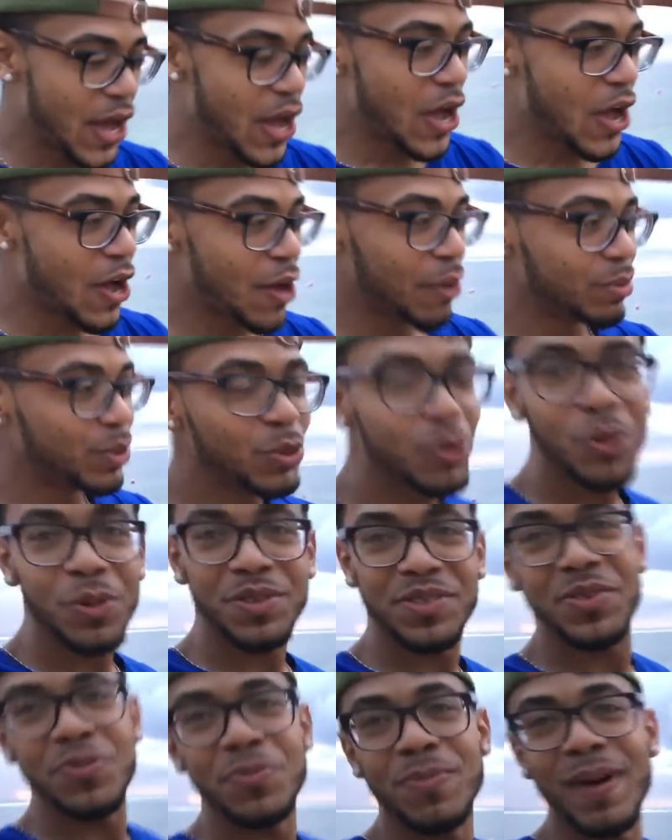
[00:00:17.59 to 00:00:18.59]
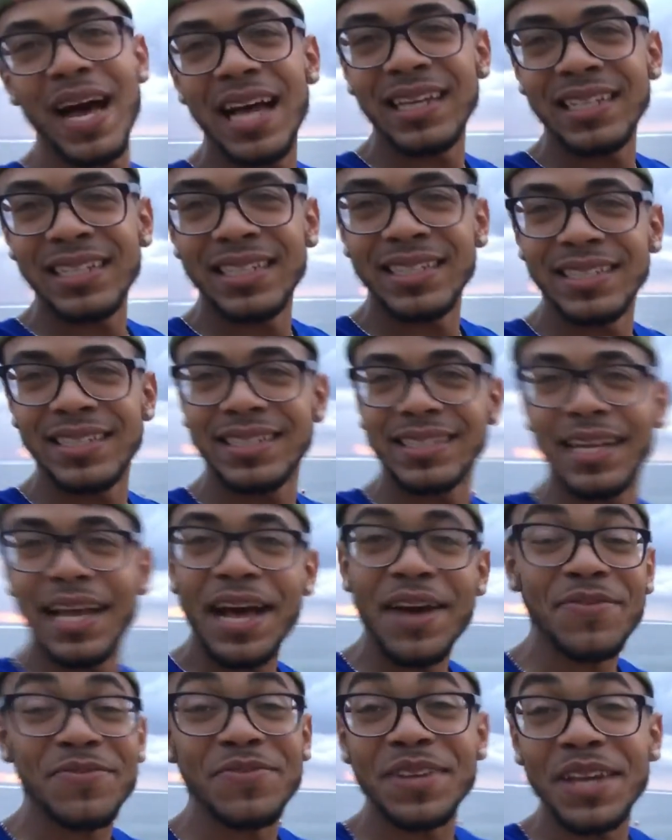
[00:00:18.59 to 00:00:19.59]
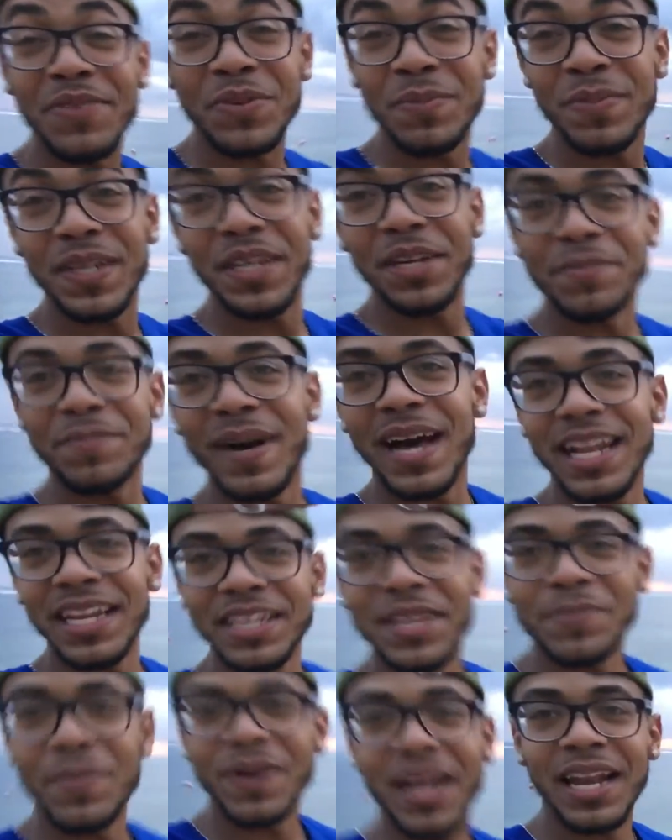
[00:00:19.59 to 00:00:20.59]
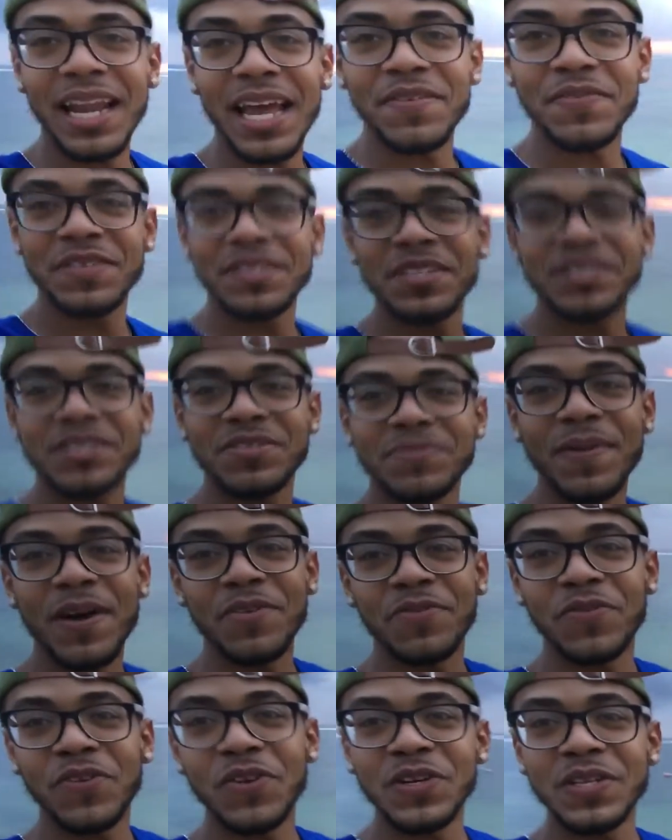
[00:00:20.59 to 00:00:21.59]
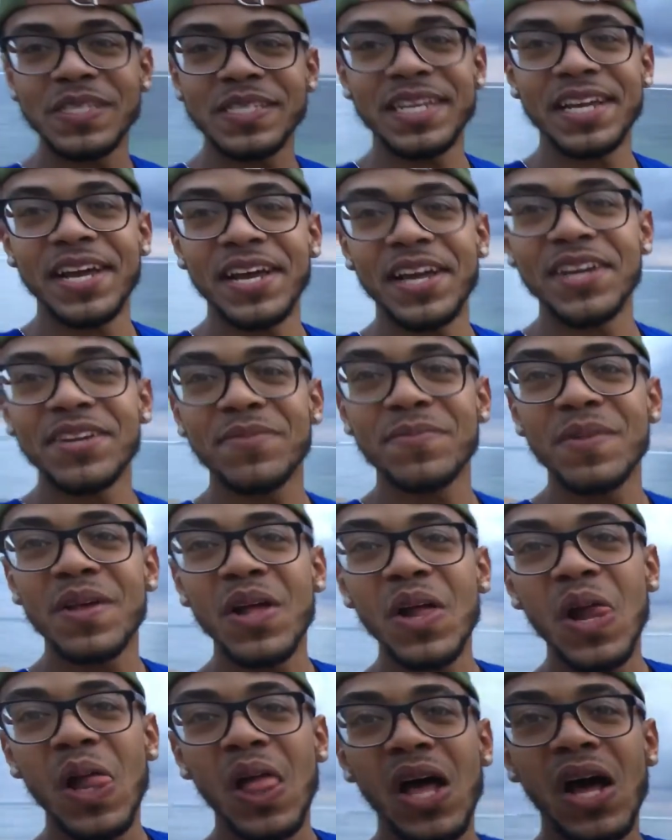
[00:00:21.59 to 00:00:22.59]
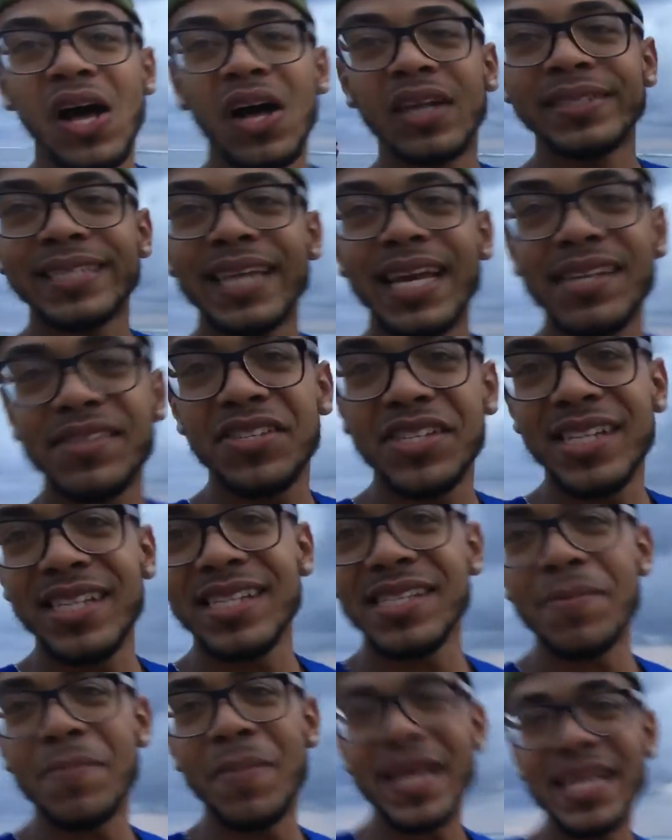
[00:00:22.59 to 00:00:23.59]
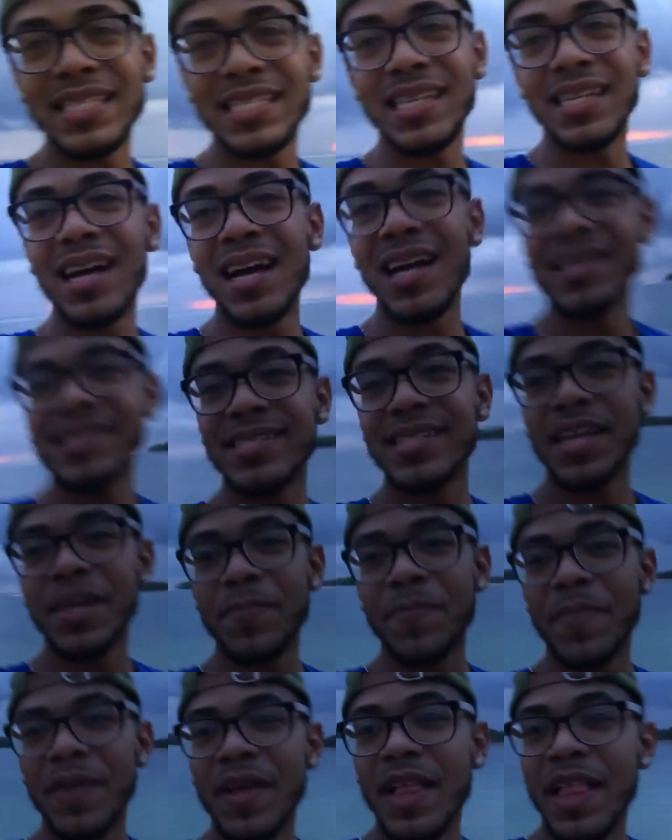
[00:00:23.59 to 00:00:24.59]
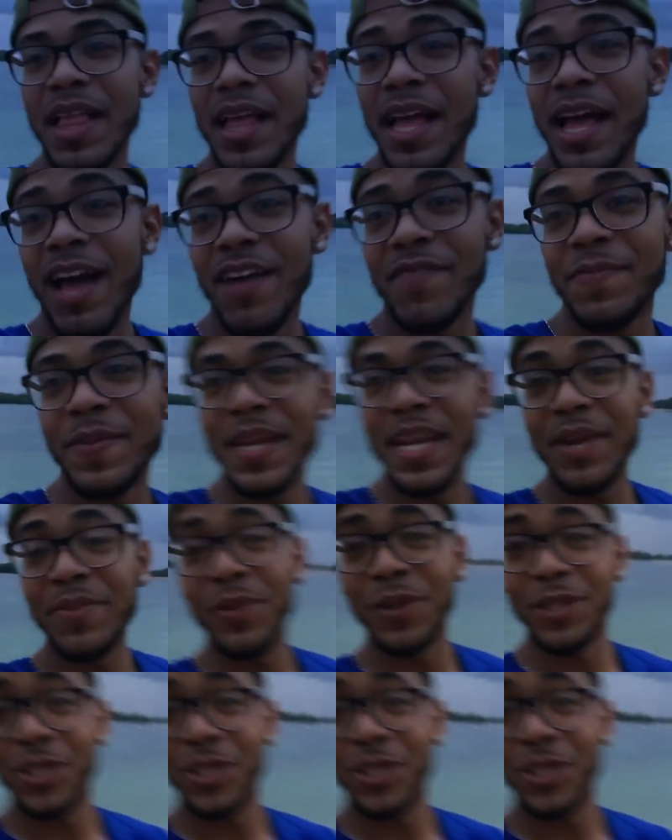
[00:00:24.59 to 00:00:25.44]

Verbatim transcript: Um, who goes to Bali? I've never been to Bali in my life. This is my first time. Um, thanks to this amazing concept, I've been able